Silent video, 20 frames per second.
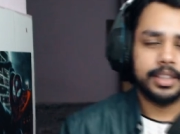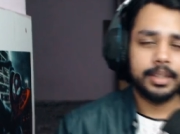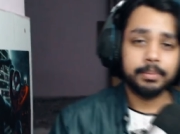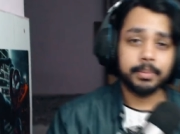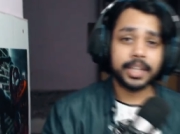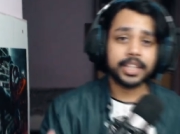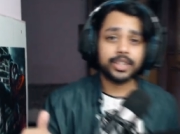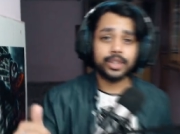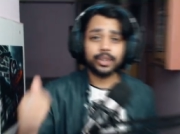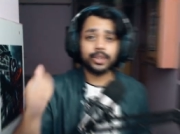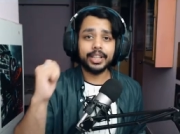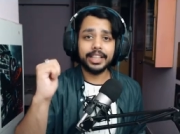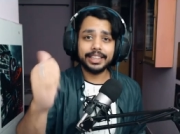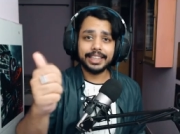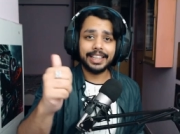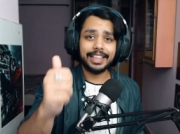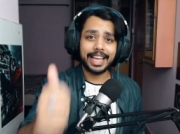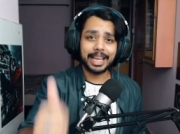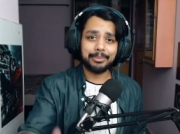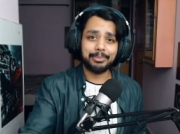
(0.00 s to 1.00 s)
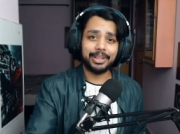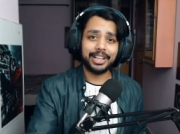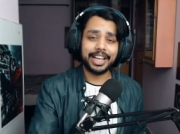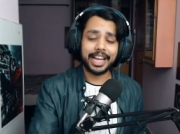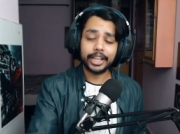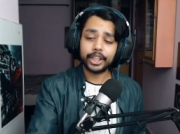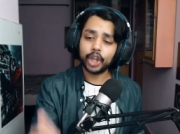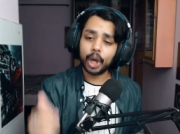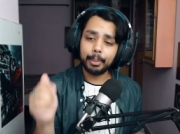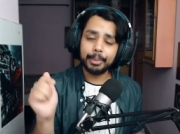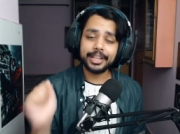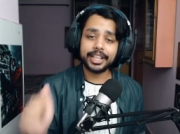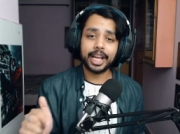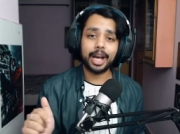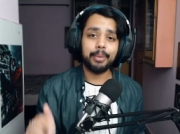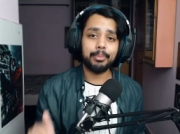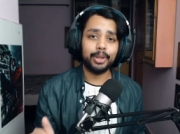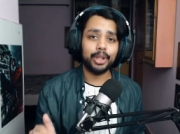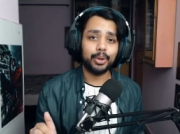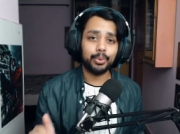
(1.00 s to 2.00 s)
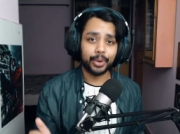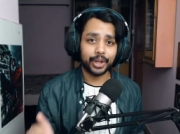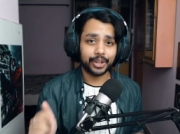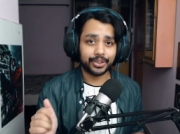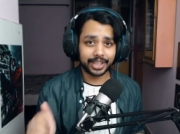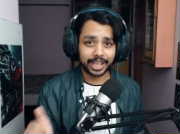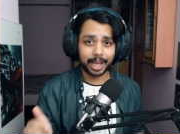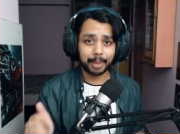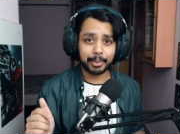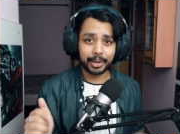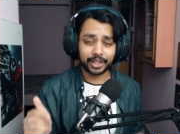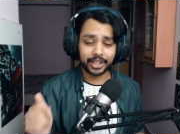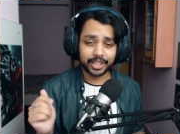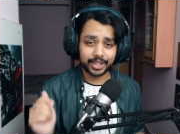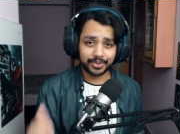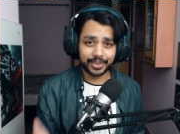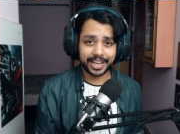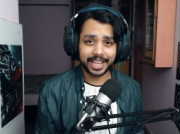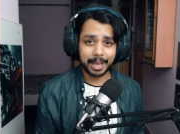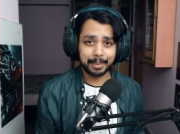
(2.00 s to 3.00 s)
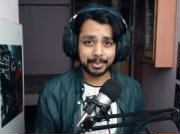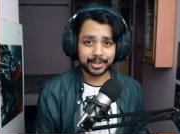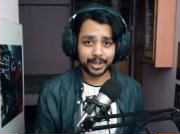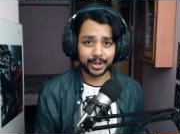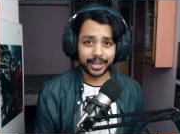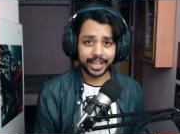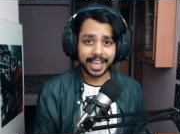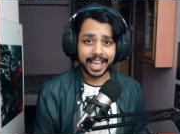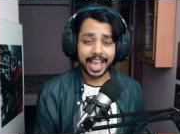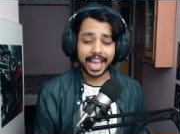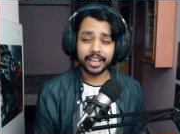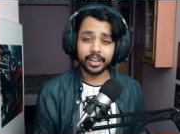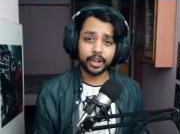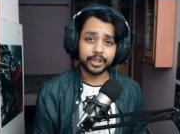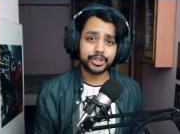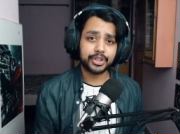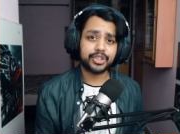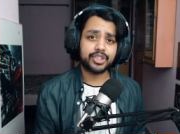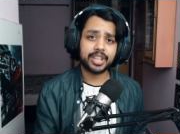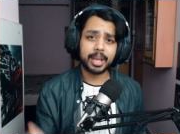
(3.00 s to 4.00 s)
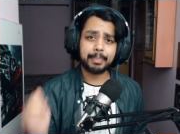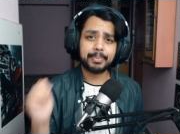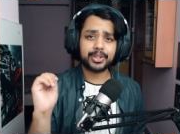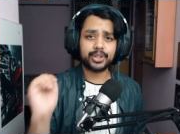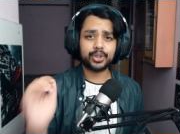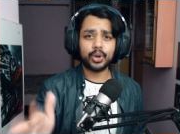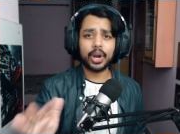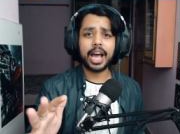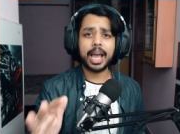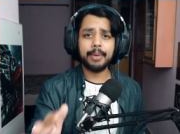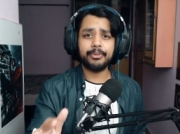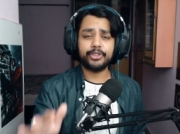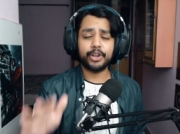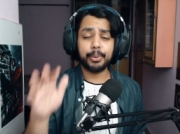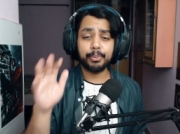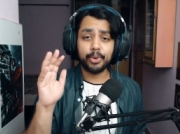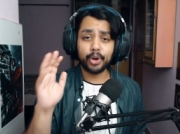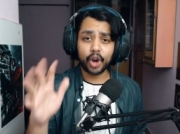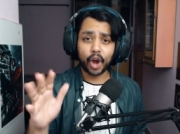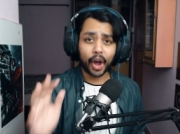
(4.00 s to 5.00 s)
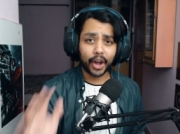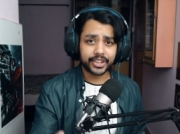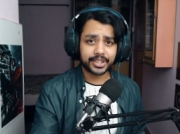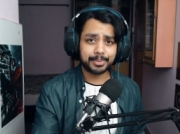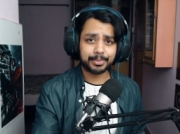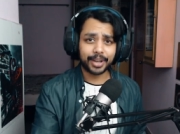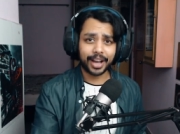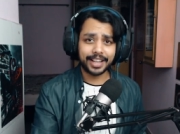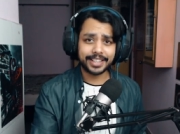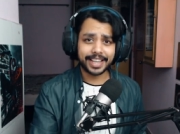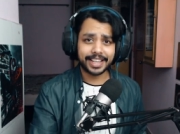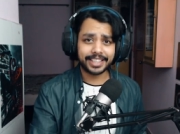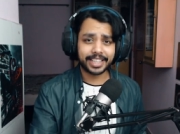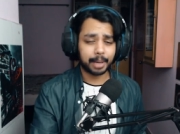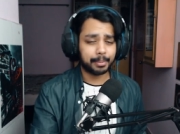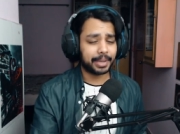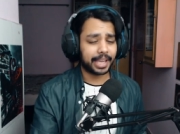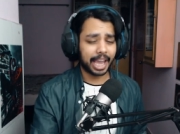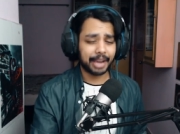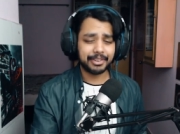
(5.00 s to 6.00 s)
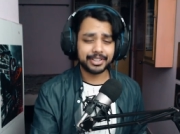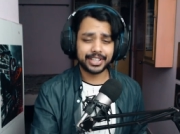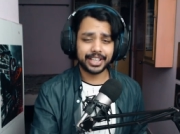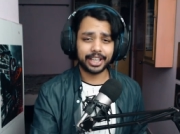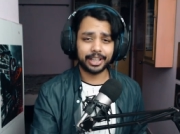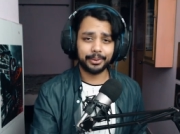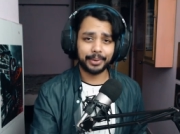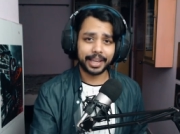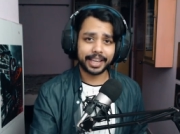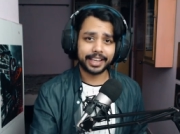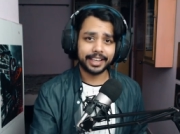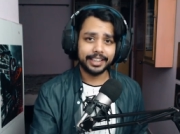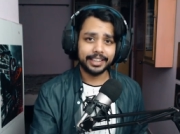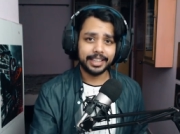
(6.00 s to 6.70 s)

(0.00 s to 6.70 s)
Make sure to hit that like button and comment down below what you think about this very episode, and also subscribe for more awesome content coming every single week.